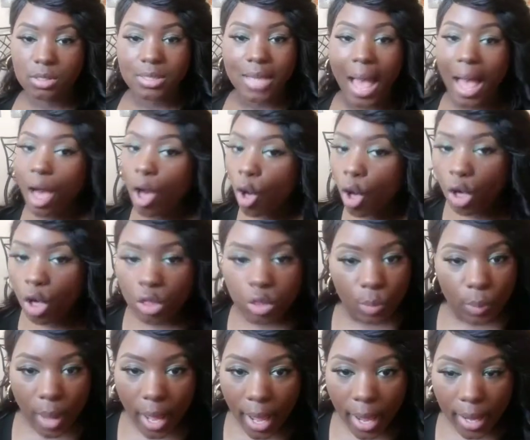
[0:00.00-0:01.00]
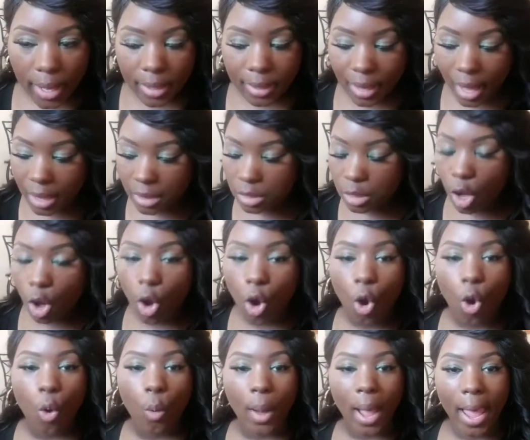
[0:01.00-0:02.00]
Not all the way, not the
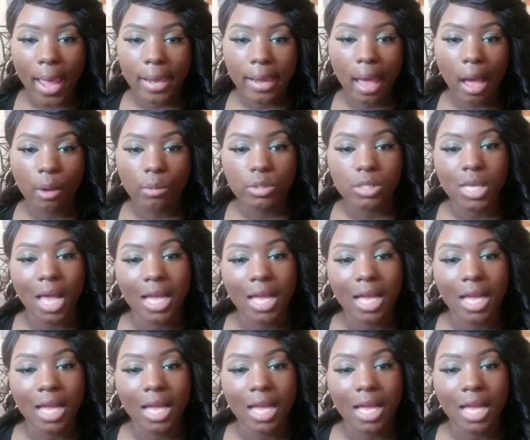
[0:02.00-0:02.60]
whole 8 hours.